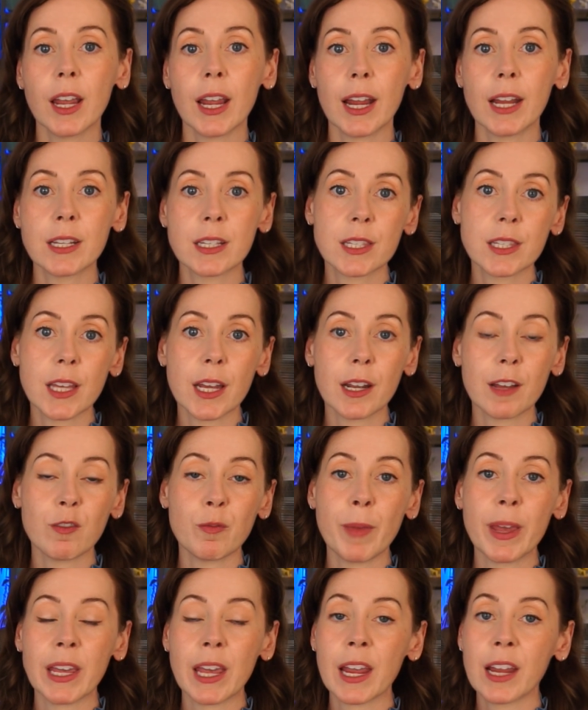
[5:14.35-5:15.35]
instead
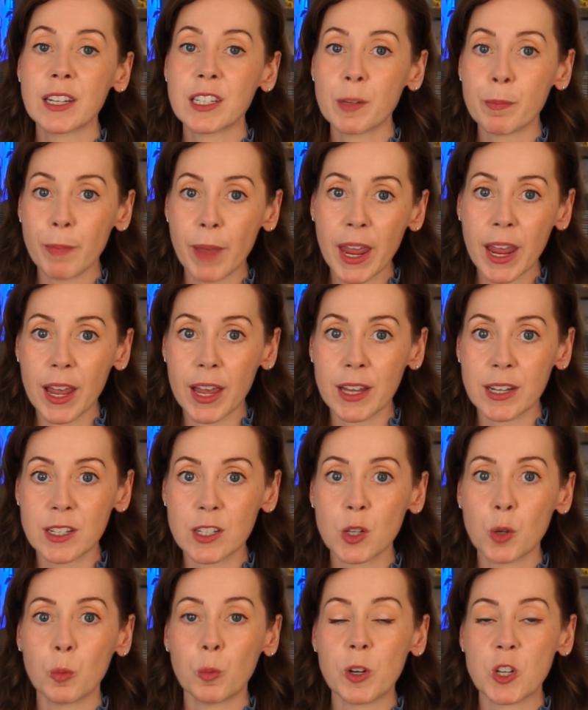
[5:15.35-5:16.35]
of making a
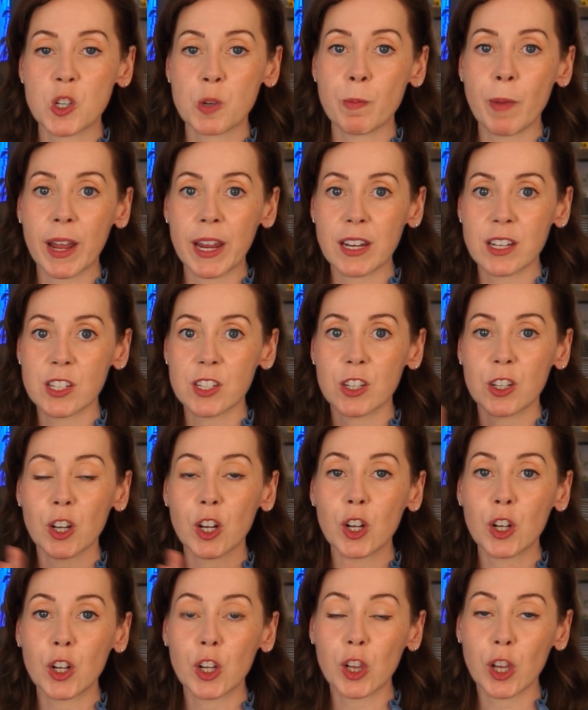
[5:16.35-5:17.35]
demand, which might
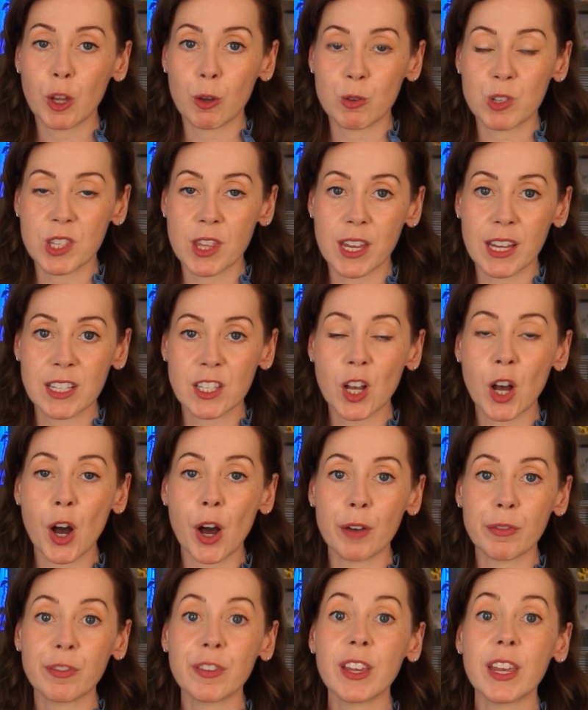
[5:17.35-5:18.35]
close things
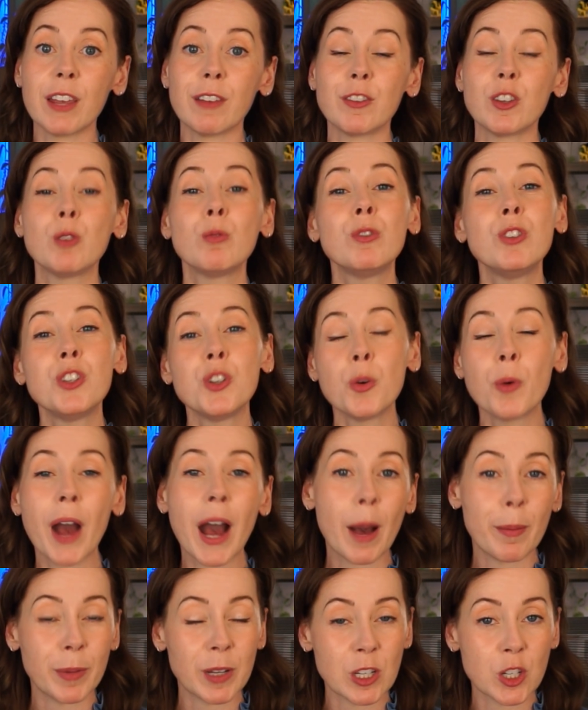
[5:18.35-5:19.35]
off if you do
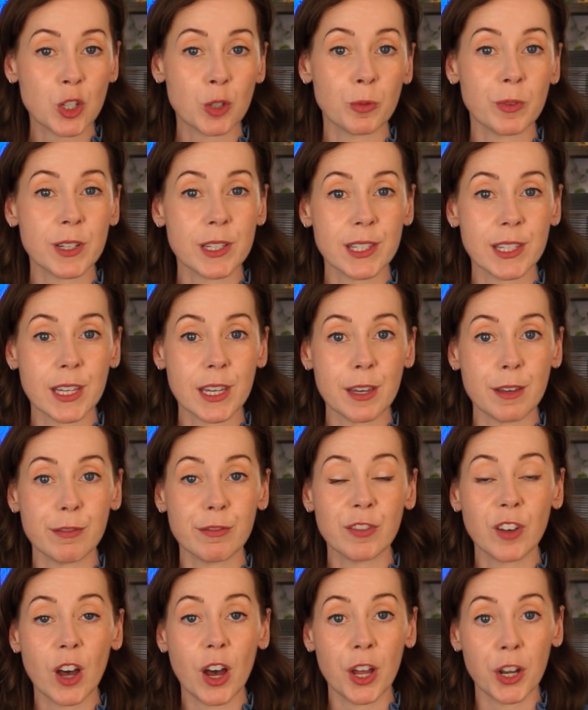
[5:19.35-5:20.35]
happen to
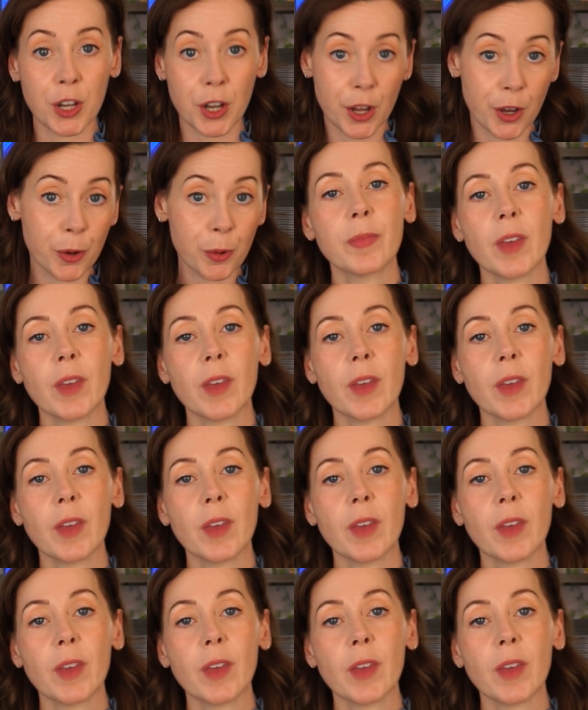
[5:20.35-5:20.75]
receive a no.